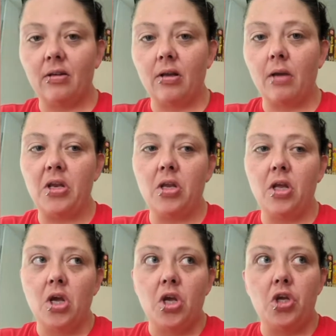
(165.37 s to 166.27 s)
I mean,
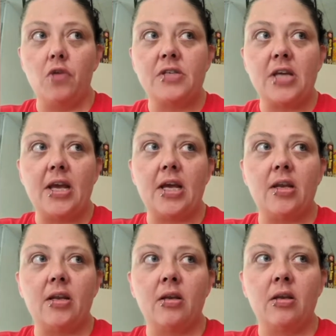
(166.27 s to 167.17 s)
you've
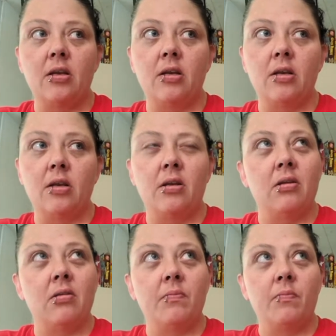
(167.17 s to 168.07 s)
taken,
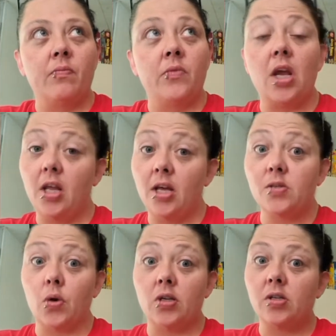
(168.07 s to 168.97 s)
in his
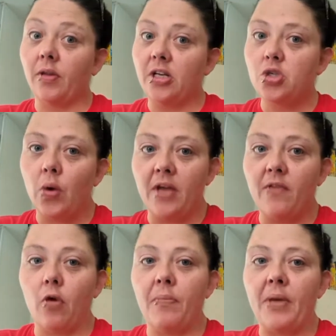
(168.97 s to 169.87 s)
words, only
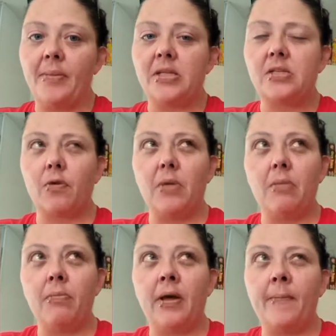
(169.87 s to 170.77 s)
24 payments from me,
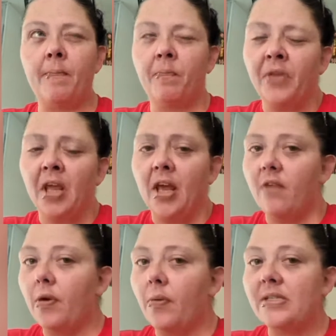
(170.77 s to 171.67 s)
but
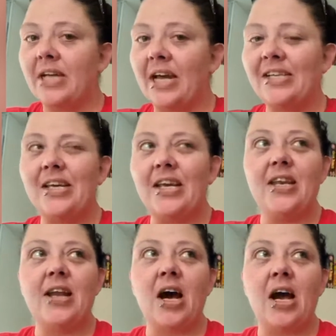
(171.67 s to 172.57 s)
if it was
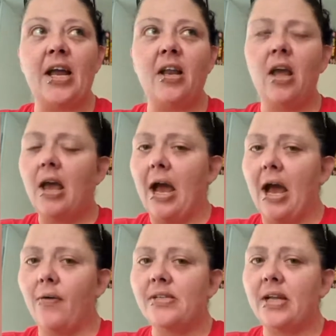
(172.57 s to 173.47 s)
19,900,
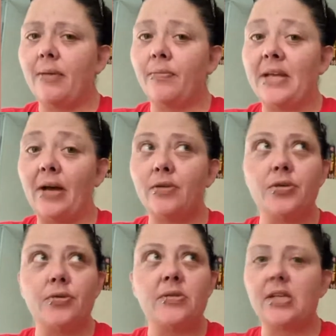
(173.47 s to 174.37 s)
how is it I'm down
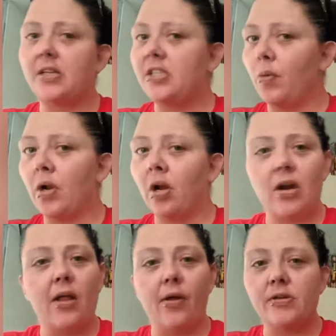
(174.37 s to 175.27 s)
to
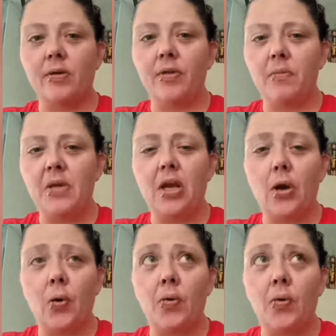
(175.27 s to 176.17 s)
$6,100 only being
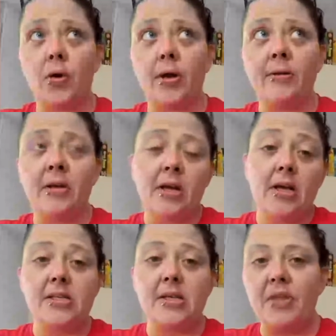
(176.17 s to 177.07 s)
owed on
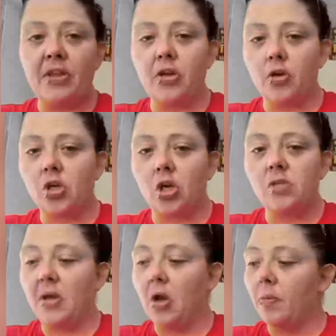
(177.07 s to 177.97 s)
something that you're charging
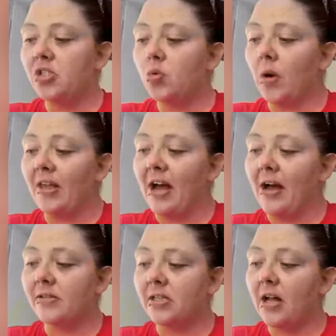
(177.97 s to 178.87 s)
me almost
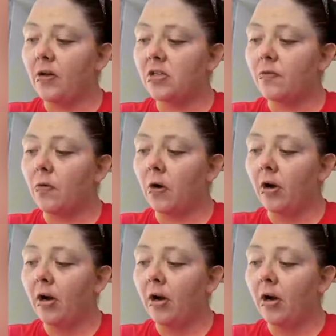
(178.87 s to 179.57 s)
$20,000 for?